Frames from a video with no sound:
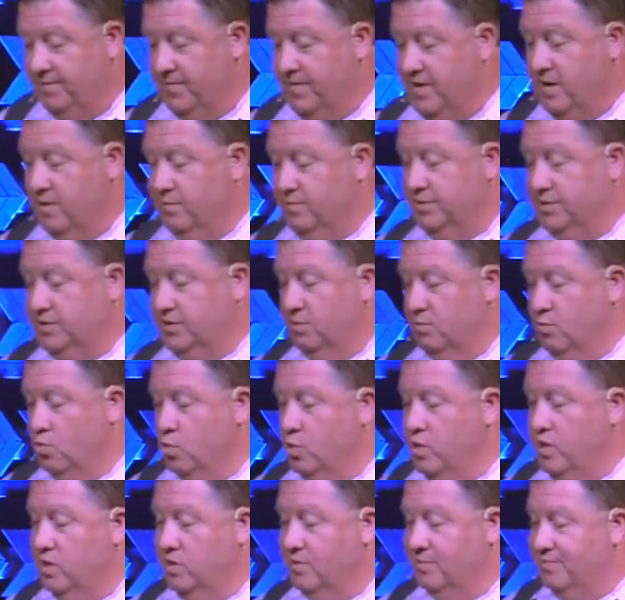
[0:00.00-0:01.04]
there was some
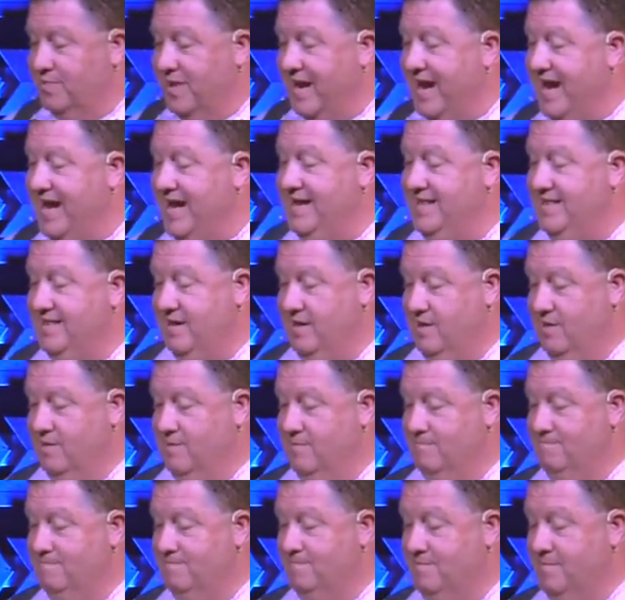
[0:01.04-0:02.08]
real pain there.
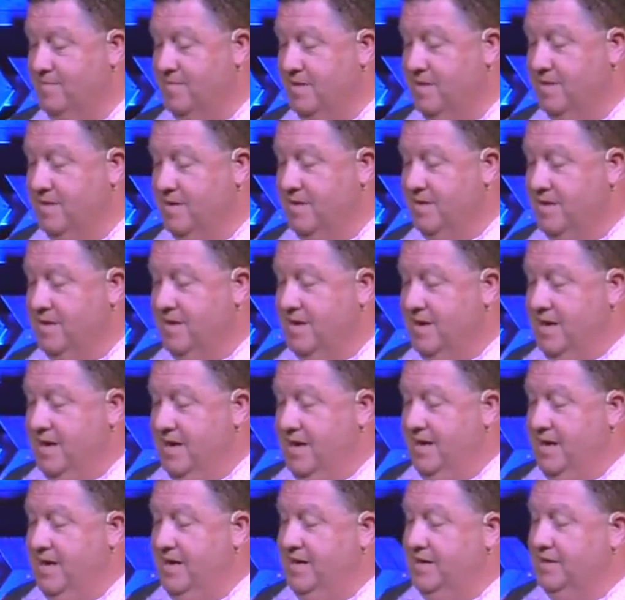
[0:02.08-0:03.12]

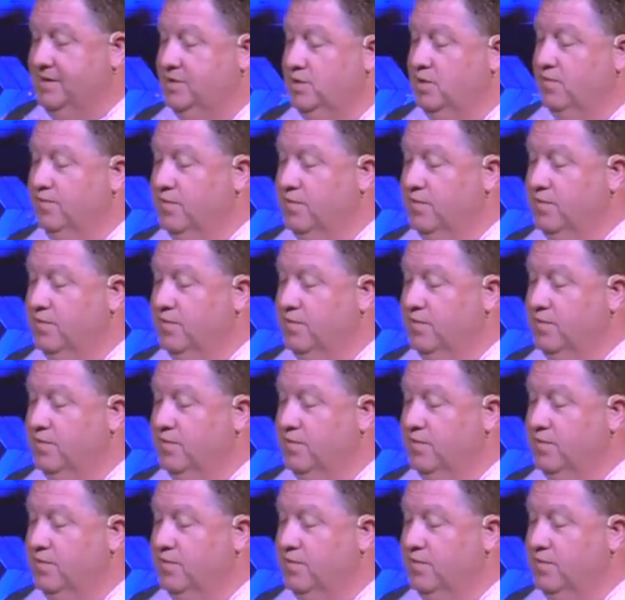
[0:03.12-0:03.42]
And so